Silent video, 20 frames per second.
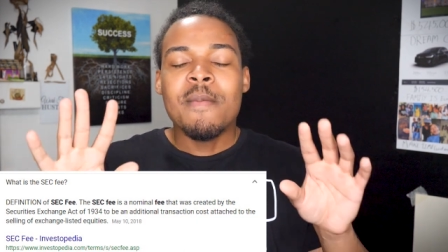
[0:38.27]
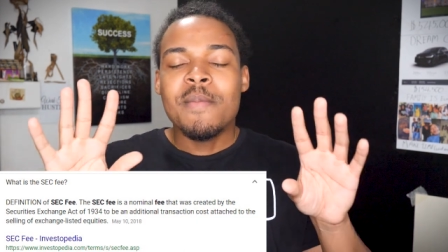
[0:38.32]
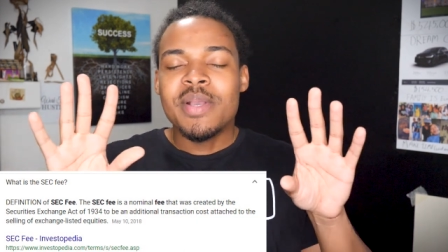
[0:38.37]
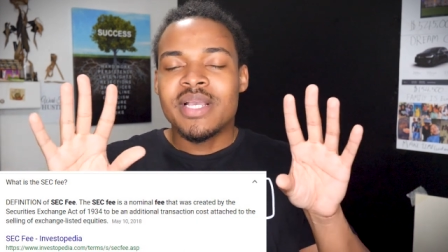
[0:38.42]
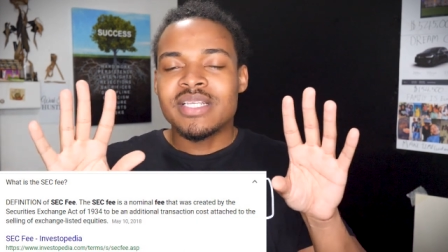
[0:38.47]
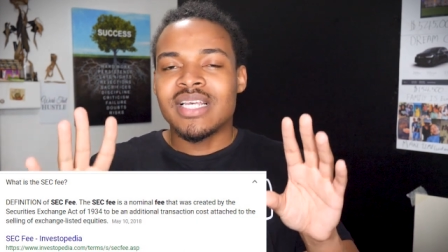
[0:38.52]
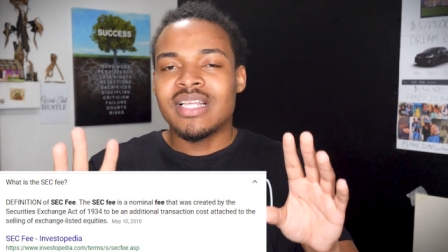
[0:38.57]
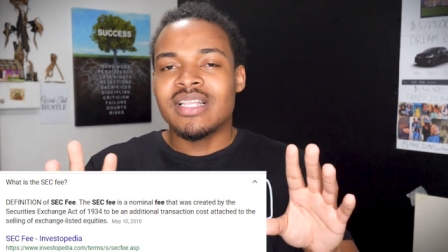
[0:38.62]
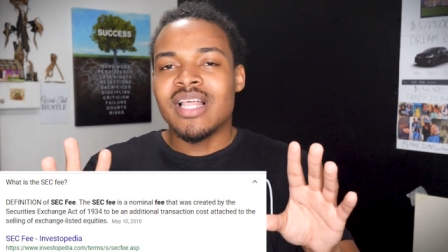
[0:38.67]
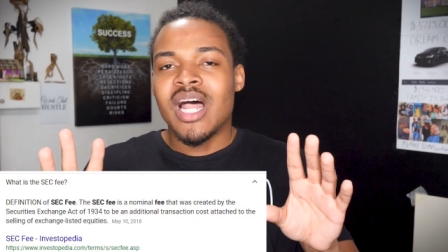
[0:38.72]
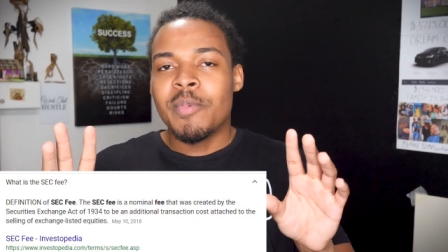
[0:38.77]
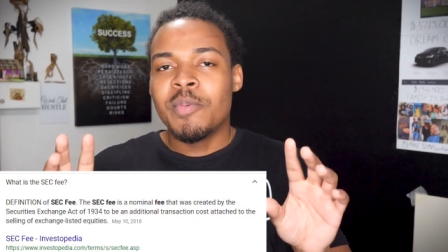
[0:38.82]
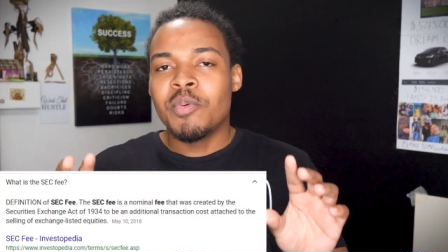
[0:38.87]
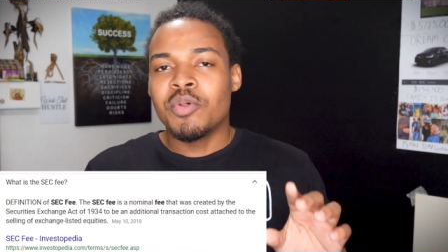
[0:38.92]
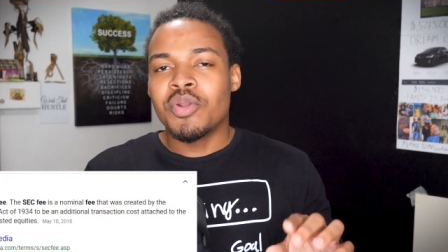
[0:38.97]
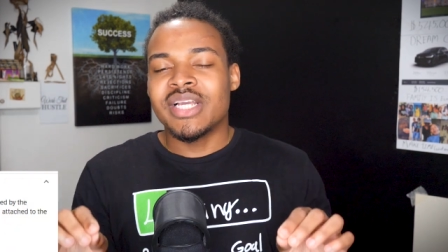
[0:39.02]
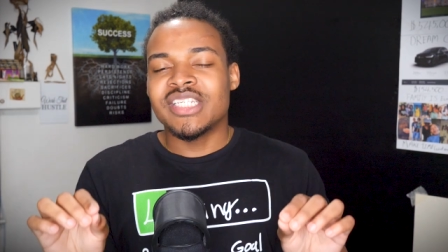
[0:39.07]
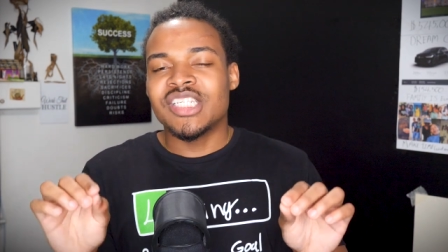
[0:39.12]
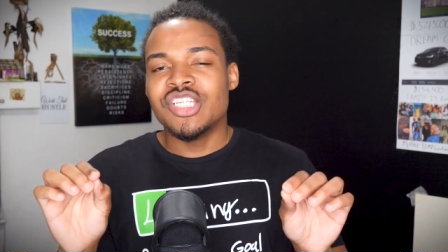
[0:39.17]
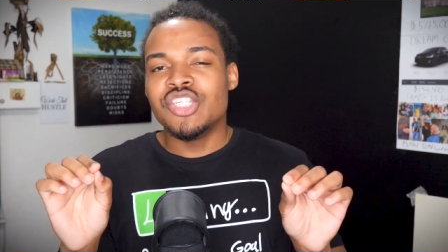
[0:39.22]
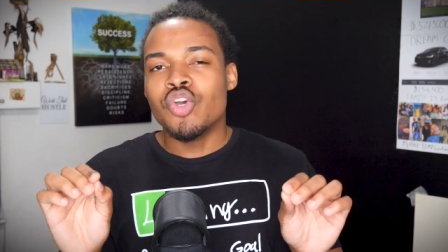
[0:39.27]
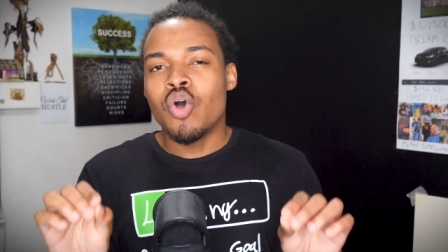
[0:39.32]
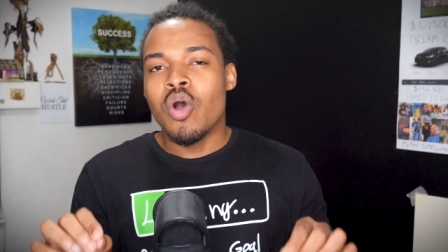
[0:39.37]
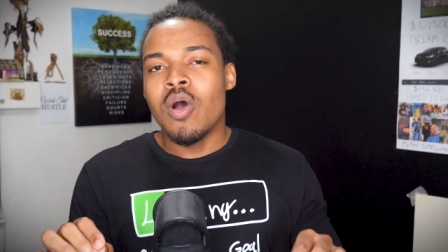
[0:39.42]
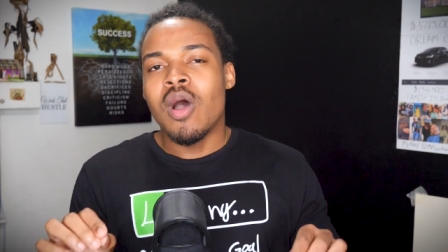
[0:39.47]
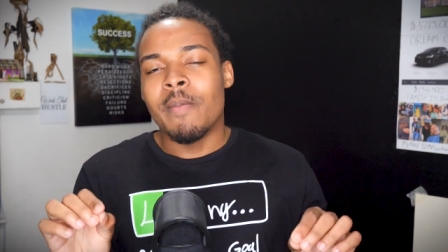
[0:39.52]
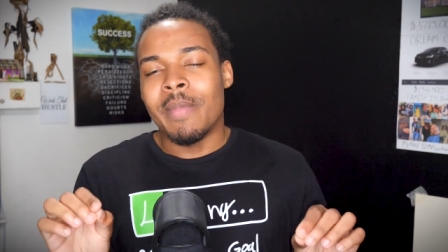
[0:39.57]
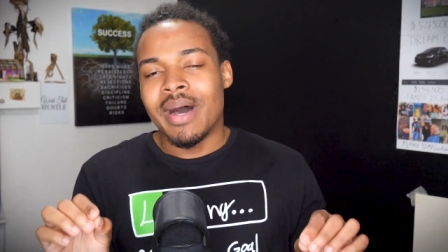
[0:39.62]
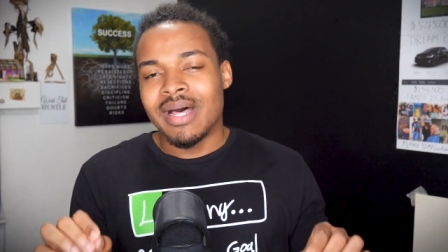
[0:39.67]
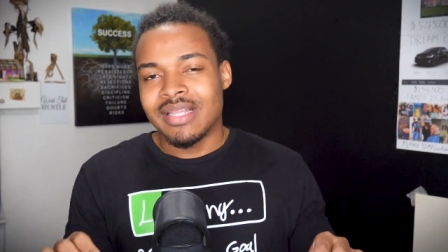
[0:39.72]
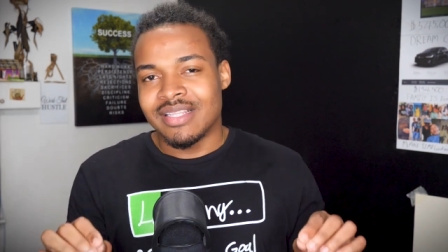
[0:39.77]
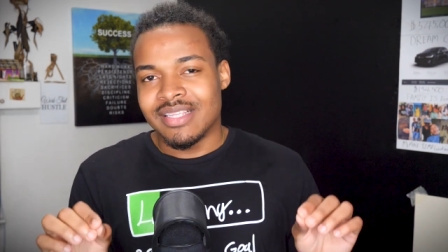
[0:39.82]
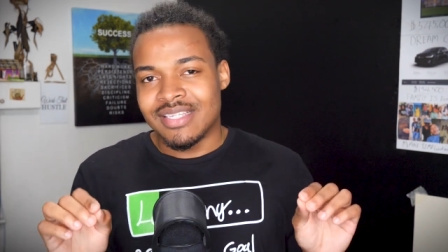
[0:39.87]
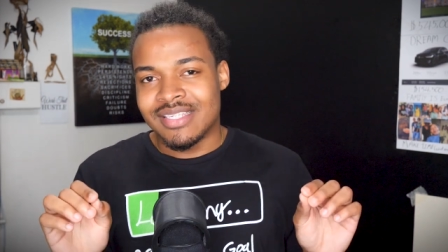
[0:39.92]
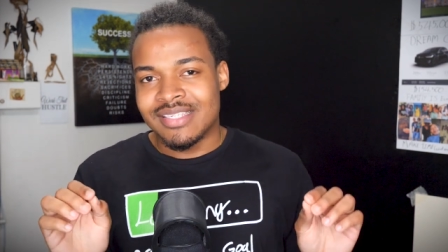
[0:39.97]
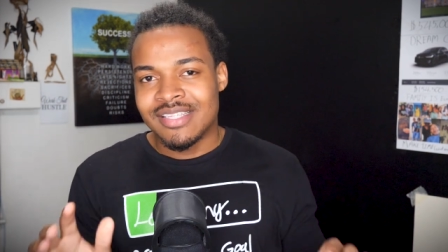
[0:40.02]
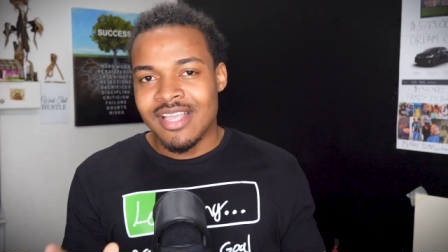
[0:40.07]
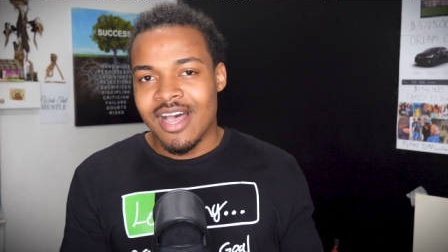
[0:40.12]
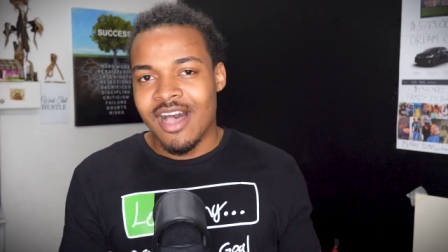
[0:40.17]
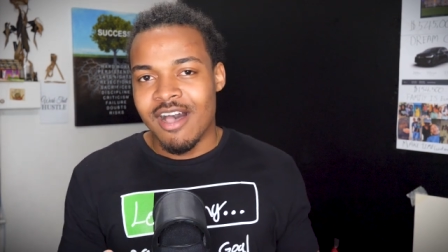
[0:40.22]
because a lot of people don't actually know about this
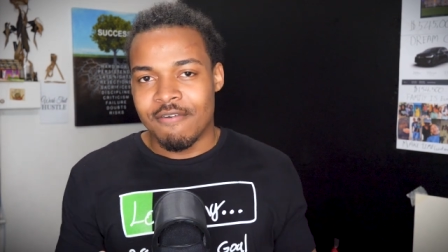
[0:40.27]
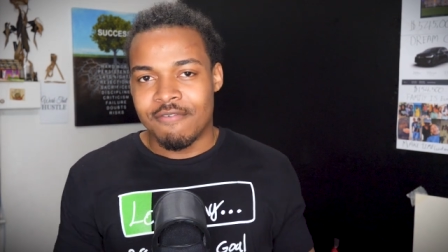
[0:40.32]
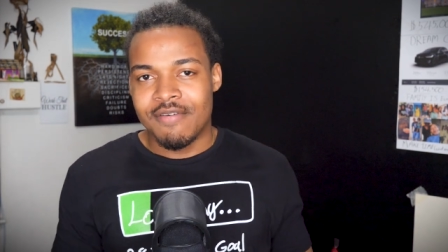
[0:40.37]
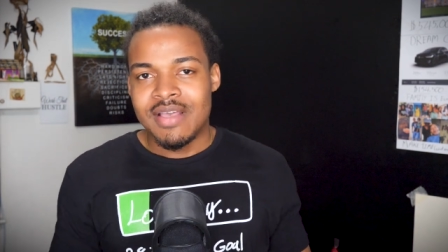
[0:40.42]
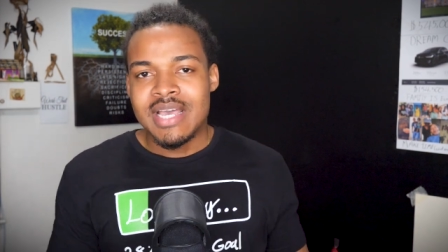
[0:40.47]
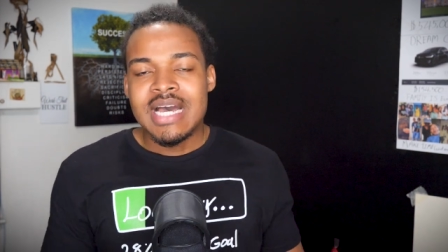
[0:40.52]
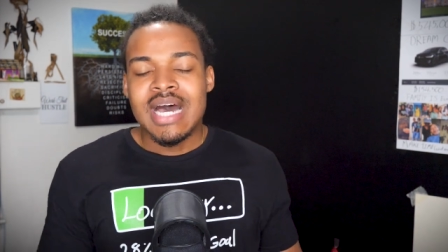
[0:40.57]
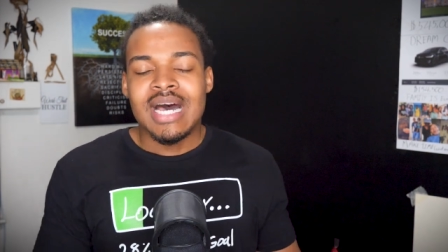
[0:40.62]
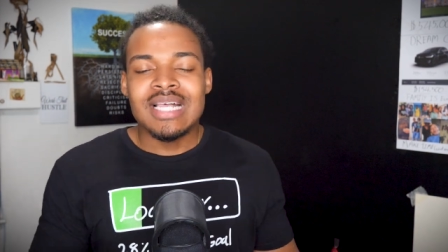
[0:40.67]
stuff.